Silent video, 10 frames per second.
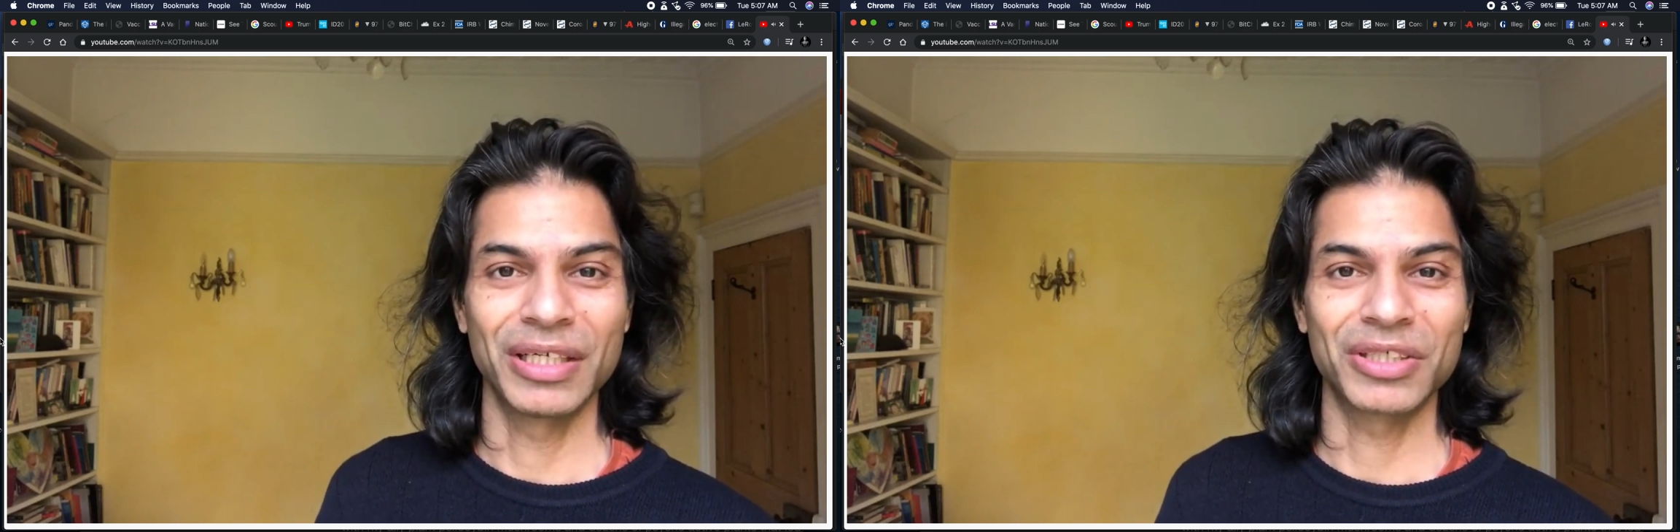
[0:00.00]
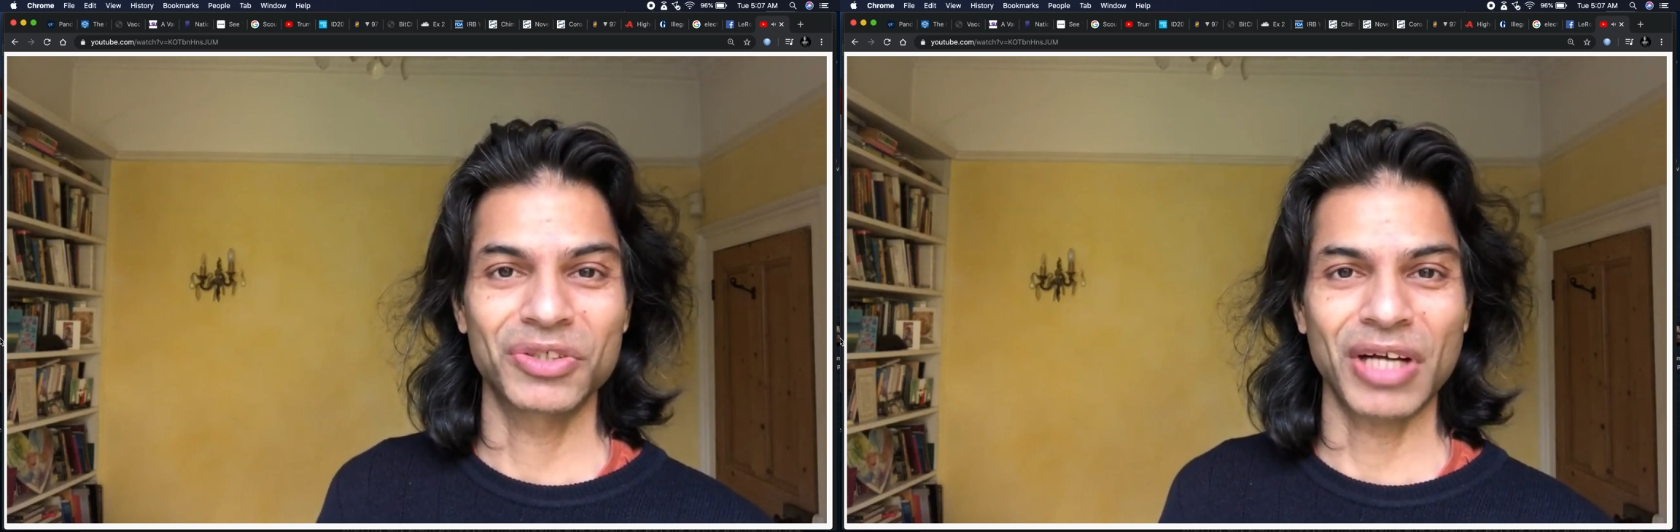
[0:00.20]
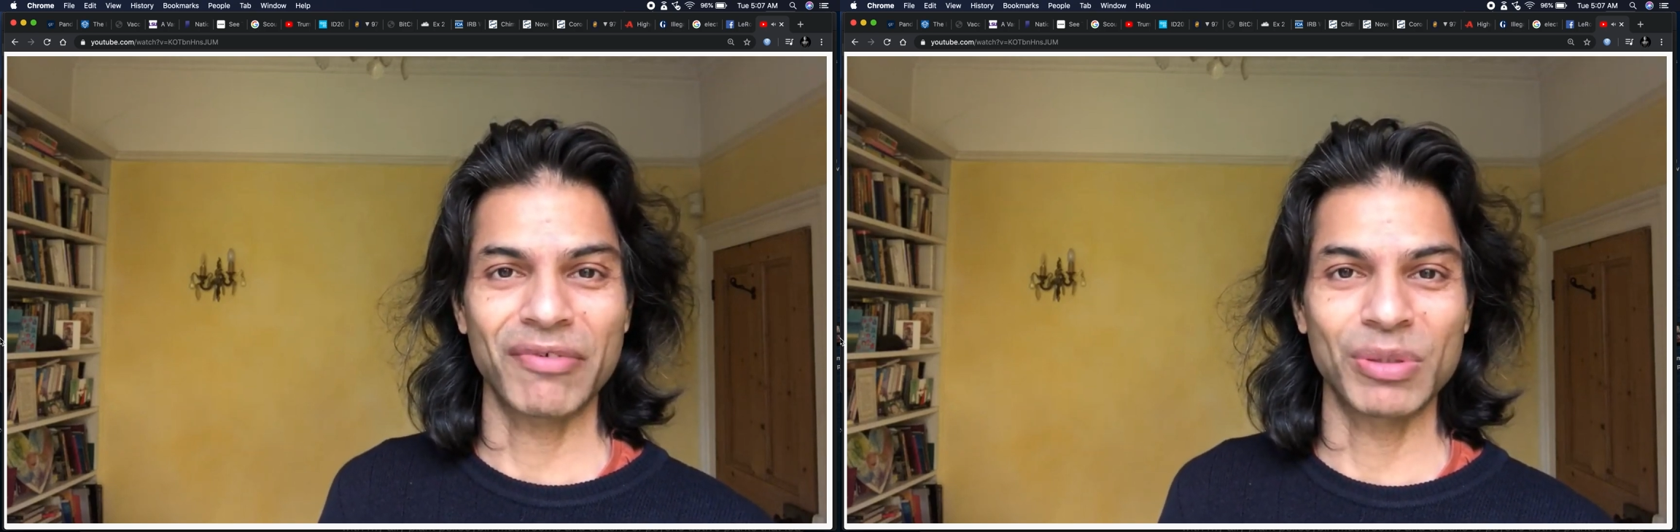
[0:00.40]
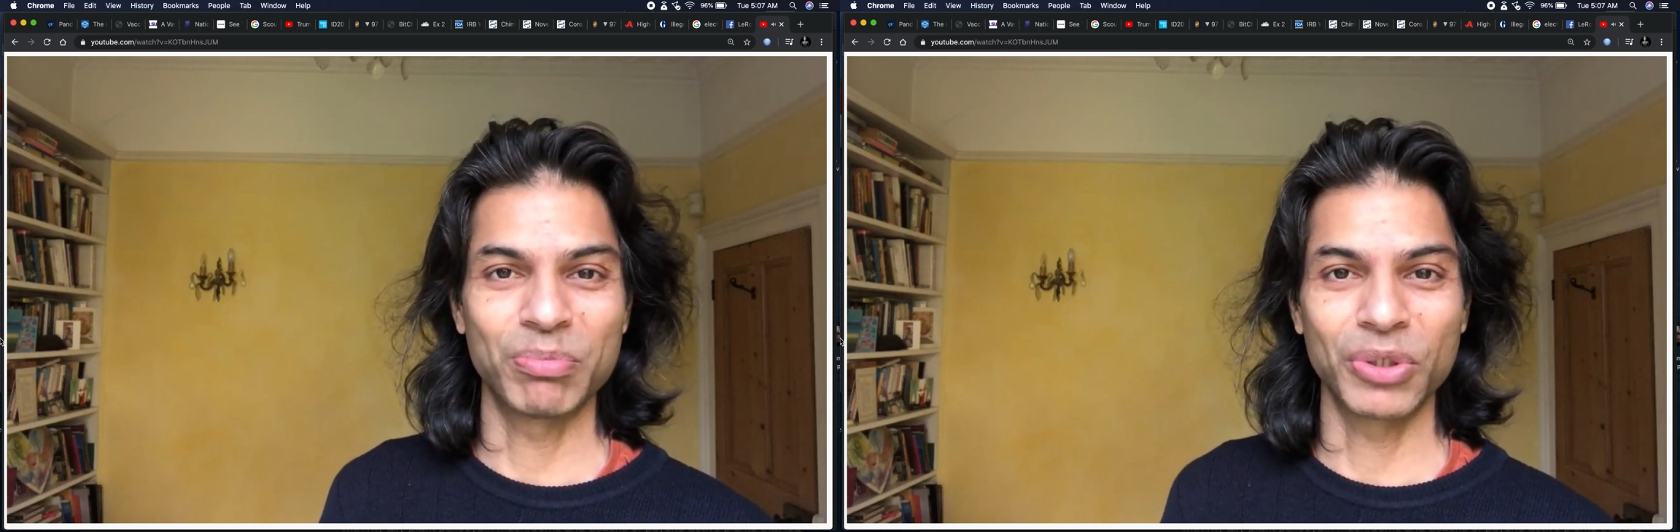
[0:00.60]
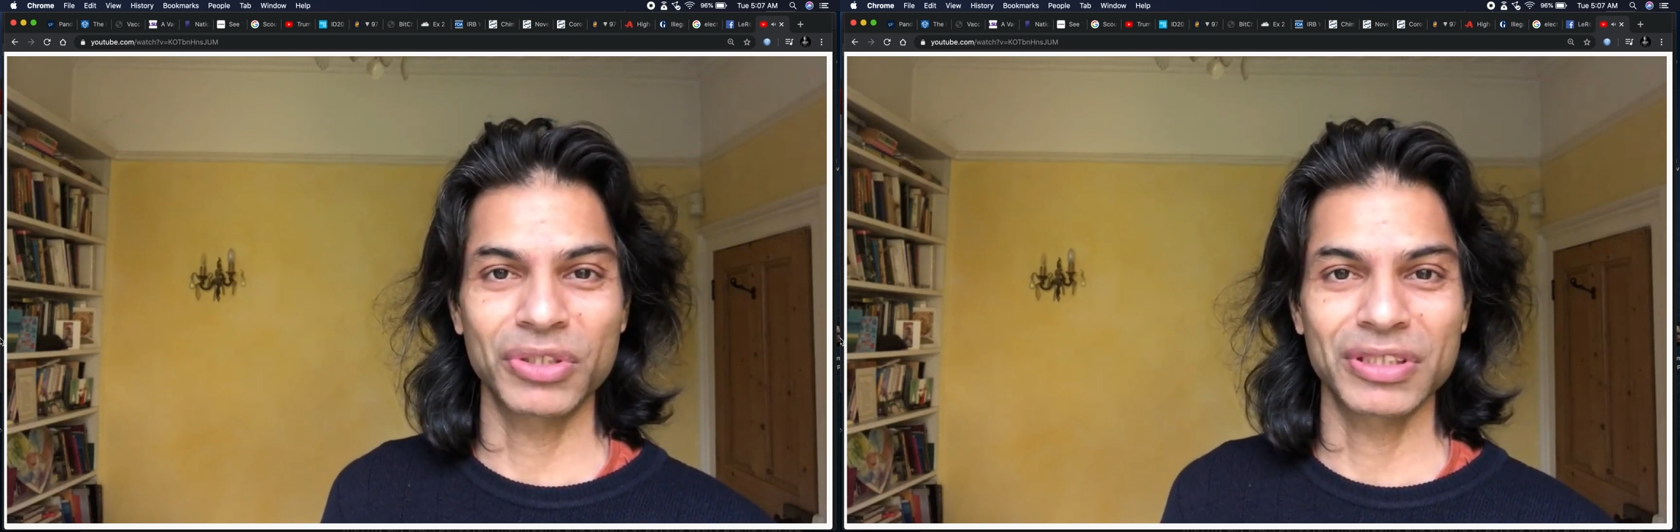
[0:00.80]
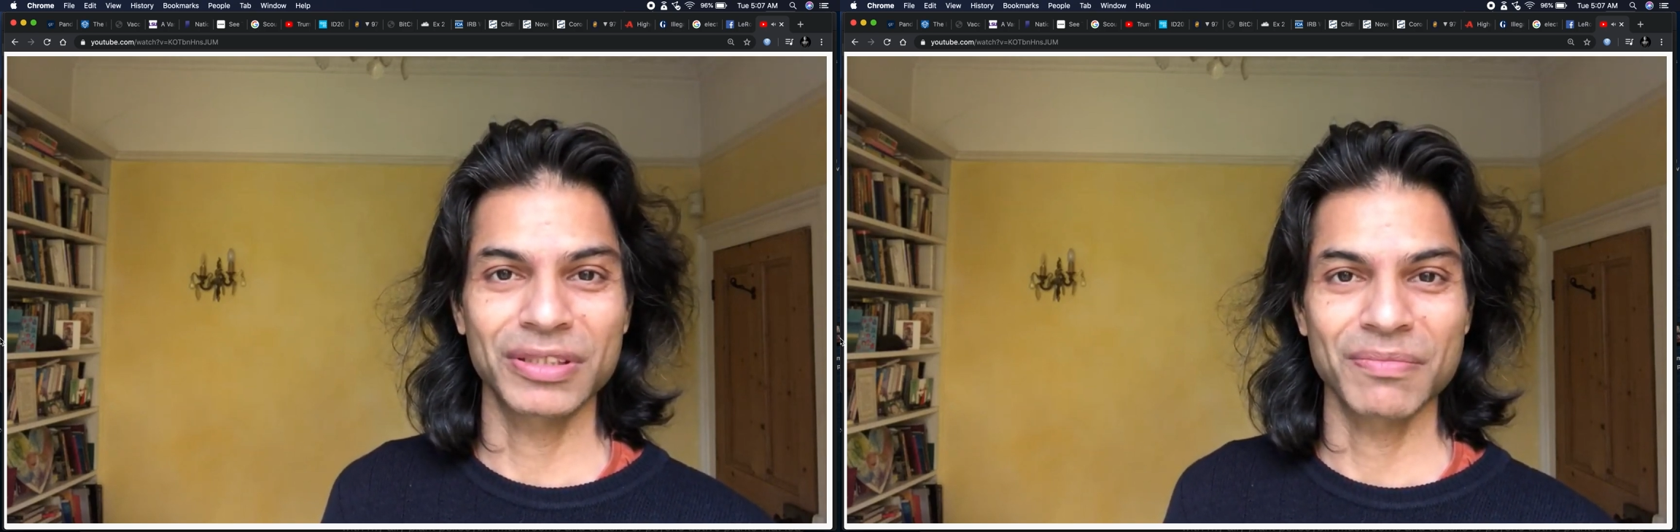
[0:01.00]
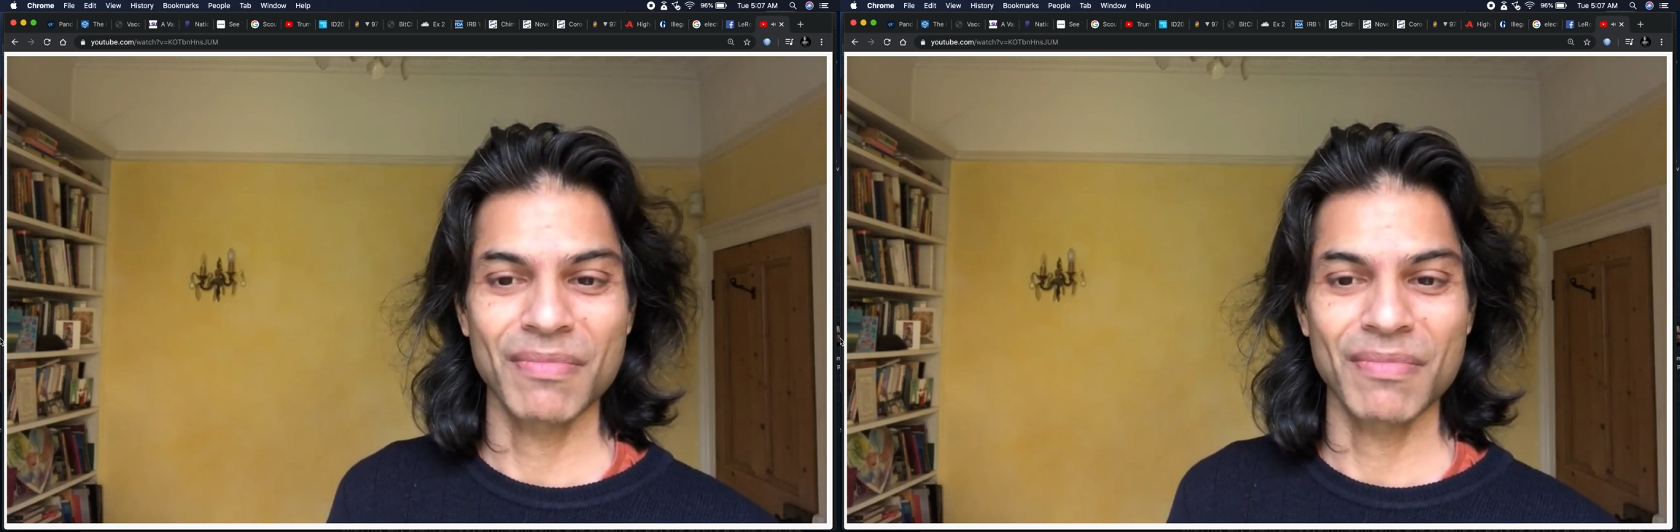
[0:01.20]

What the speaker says: travel books,